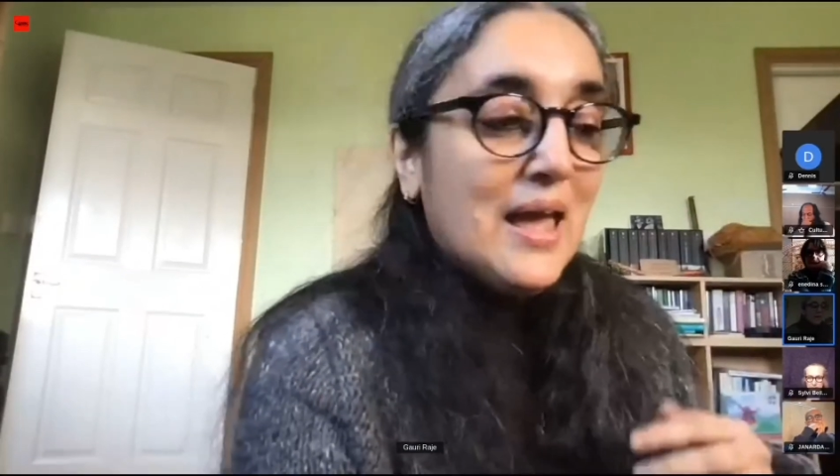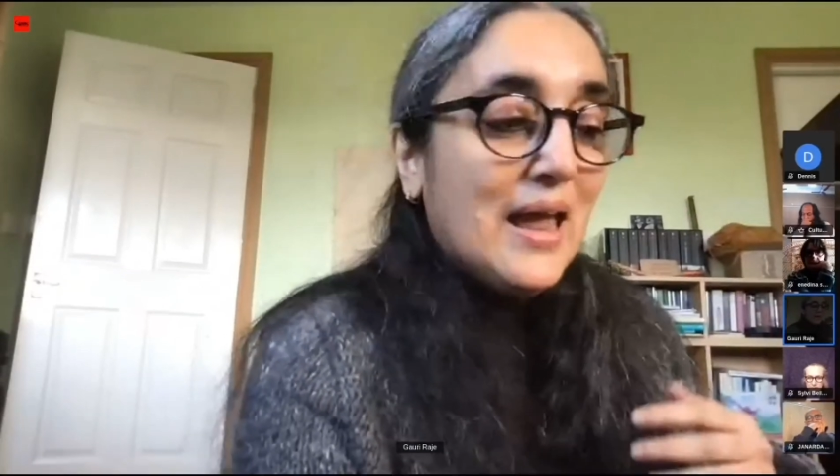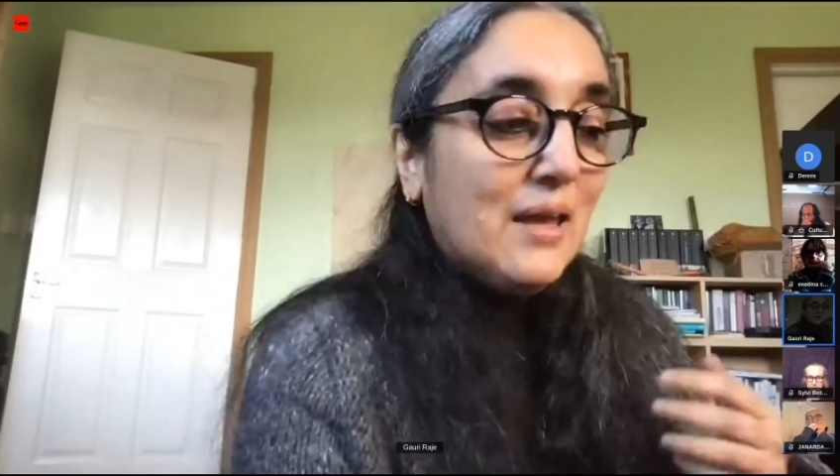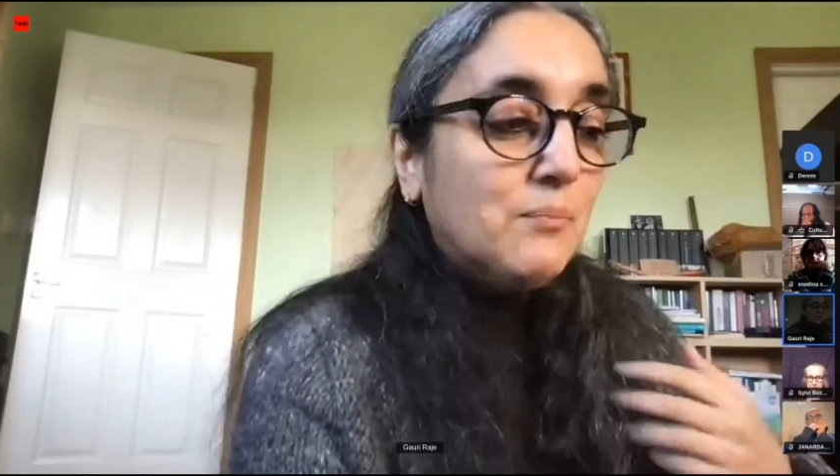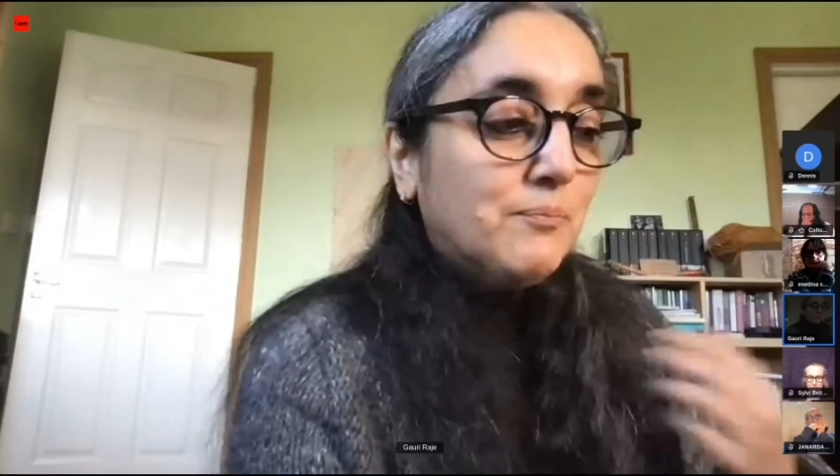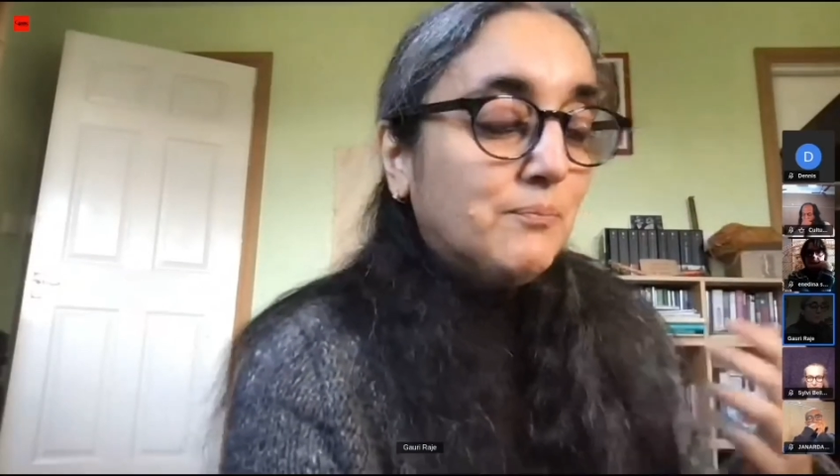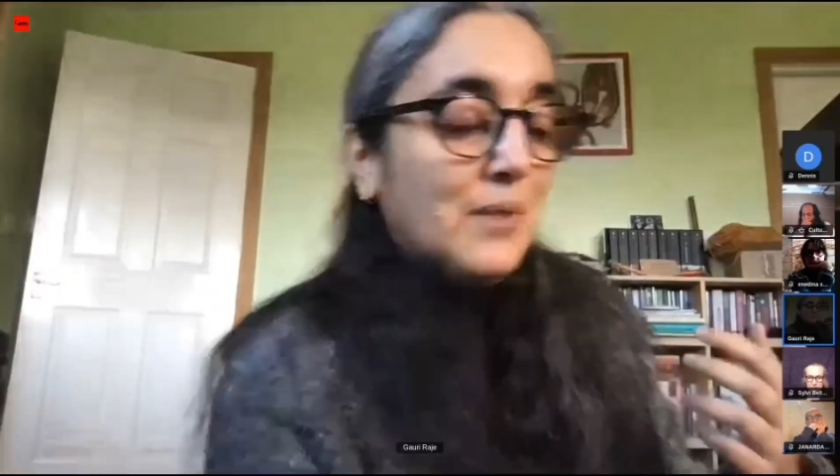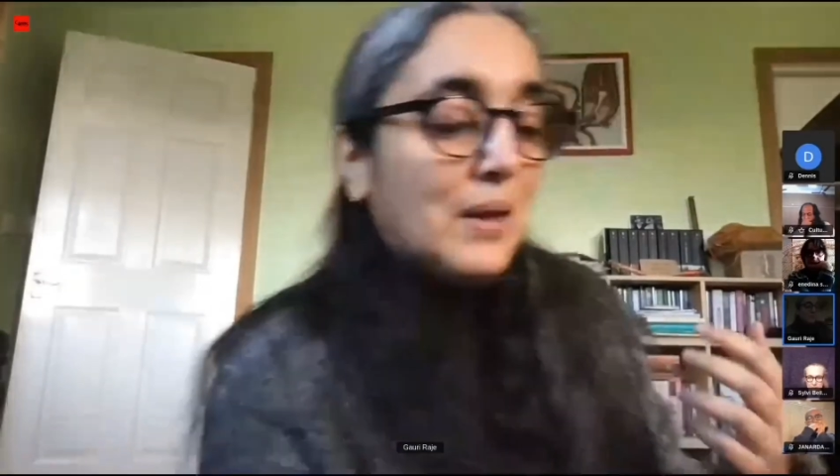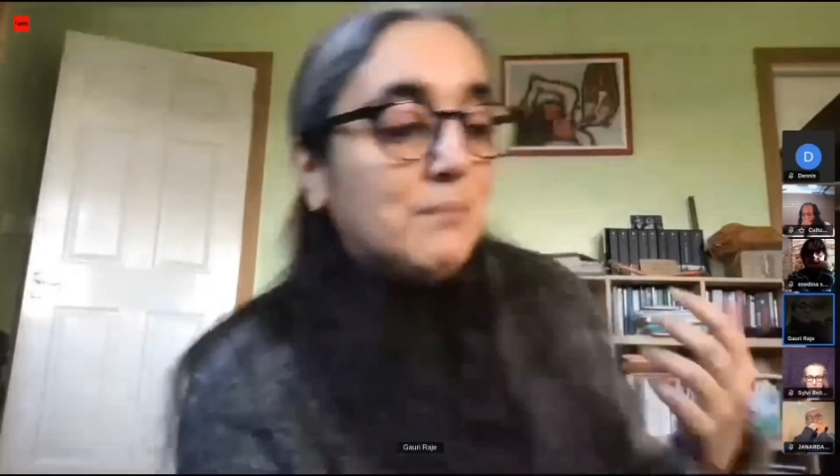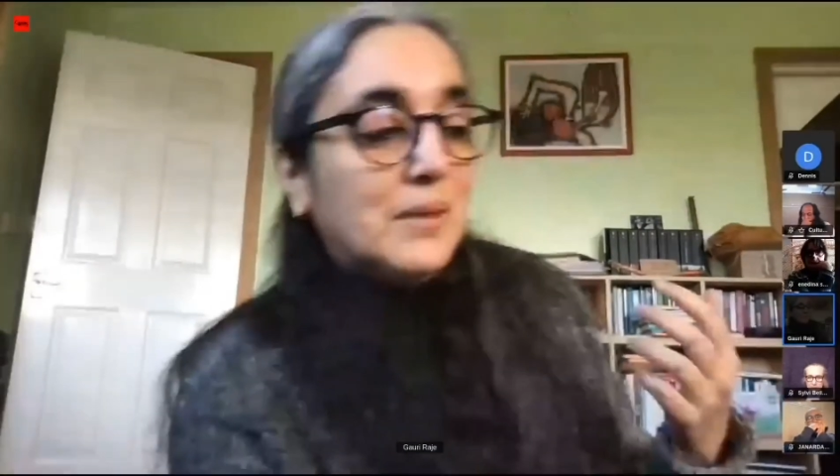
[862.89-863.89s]
and I'm
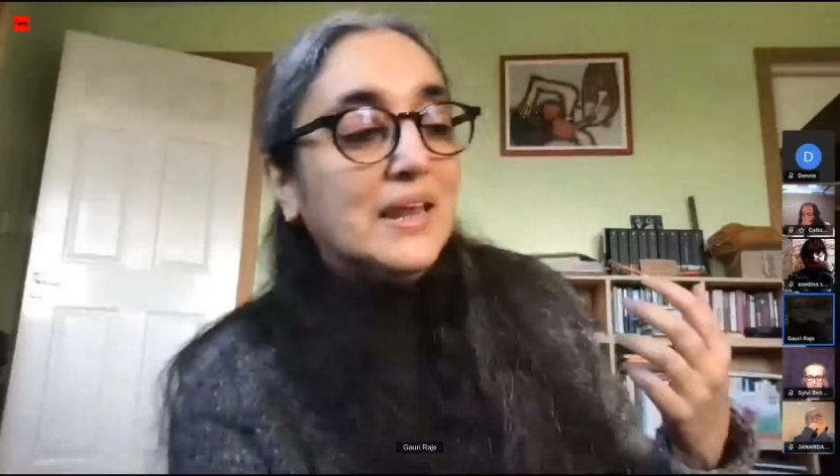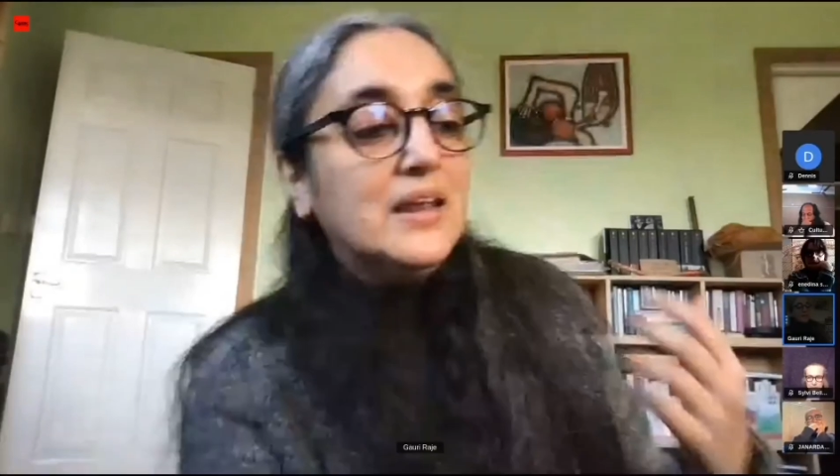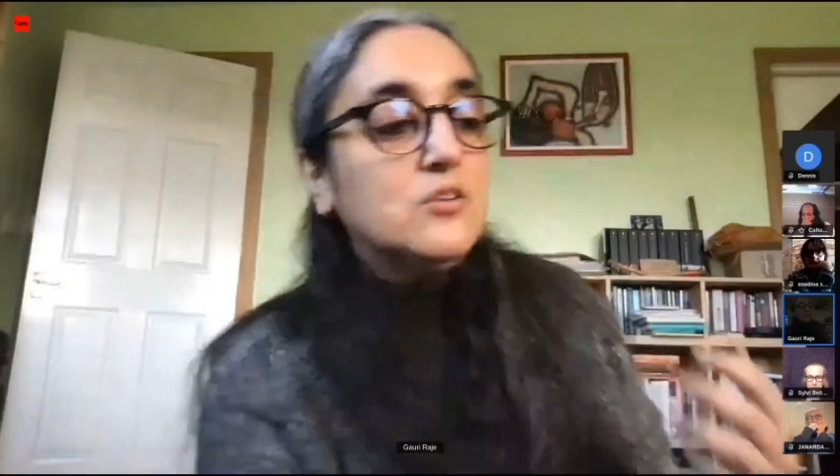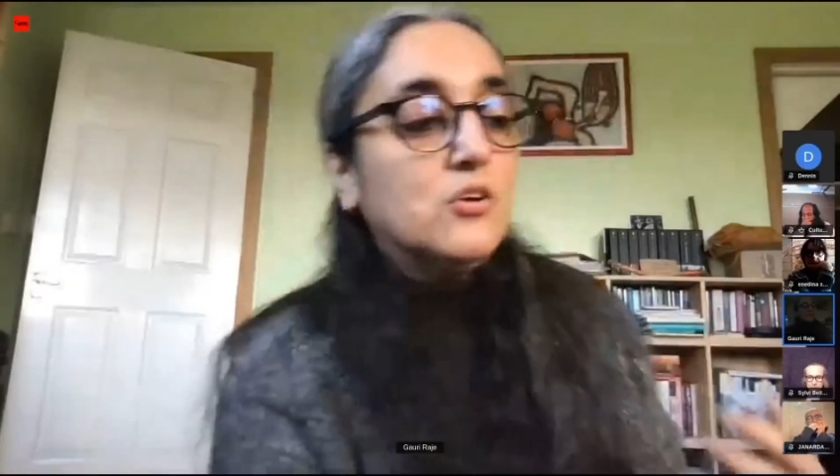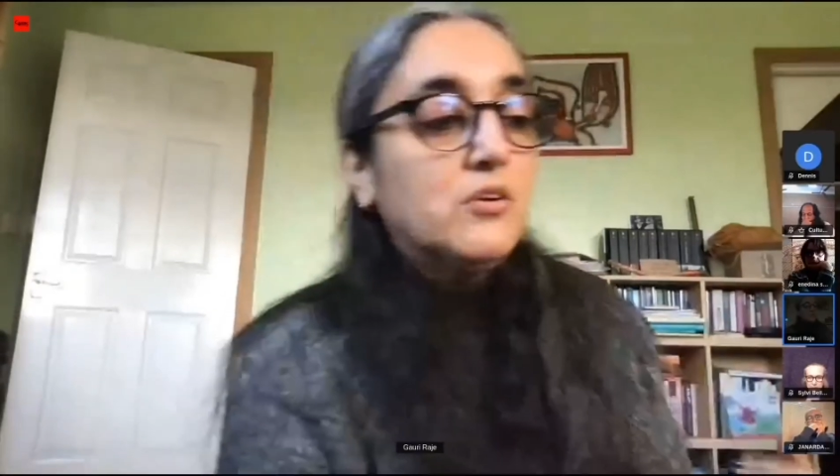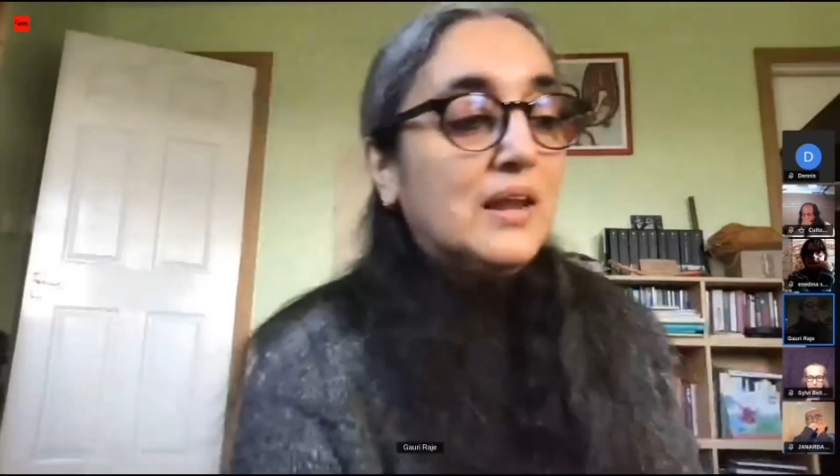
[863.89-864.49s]
I'm beginning to